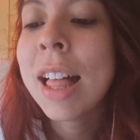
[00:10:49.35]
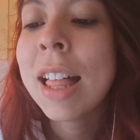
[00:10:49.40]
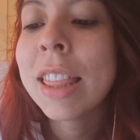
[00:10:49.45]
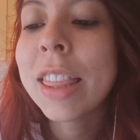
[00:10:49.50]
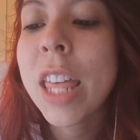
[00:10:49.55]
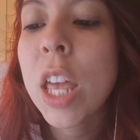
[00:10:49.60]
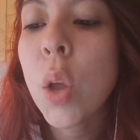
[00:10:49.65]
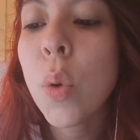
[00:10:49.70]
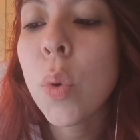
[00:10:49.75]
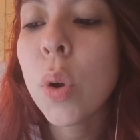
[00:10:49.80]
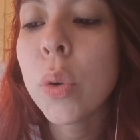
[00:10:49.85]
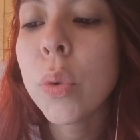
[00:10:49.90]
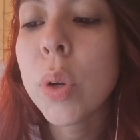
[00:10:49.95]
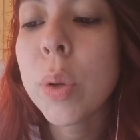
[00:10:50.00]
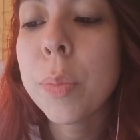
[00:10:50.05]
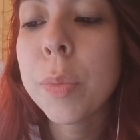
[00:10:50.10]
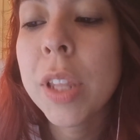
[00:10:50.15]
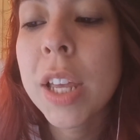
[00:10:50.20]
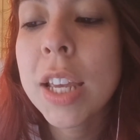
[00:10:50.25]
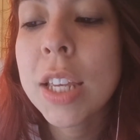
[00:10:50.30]
they were
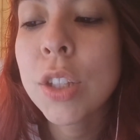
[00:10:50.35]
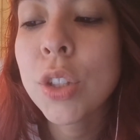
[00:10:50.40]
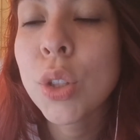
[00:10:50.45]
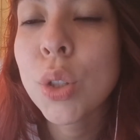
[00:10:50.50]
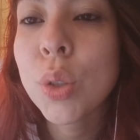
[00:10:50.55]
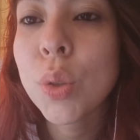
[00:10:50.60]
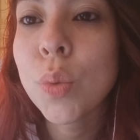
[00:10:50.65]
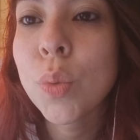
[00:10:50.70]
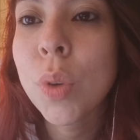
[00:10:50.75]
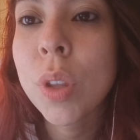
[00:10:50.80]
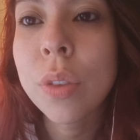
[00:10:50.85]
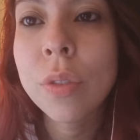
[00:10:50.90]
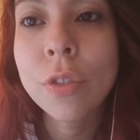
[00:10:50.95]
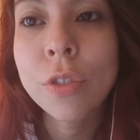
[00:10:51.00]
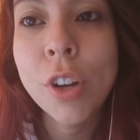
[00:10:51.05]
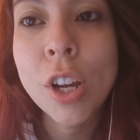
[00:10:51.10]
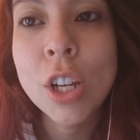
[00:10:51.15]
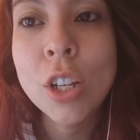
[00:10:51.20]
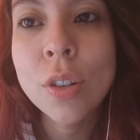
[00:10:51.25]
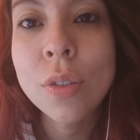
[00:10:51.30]
replaced with
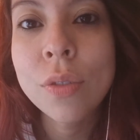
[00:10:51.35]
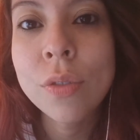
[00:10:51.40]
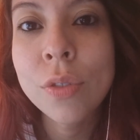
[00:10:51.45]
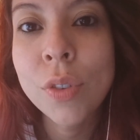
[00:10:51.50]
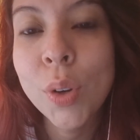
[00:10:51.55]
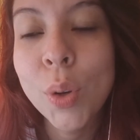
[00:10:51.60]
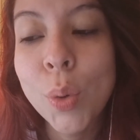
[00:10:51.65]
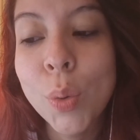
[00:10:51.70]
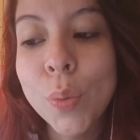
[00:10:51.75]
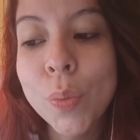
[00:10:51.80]
fresh fruit.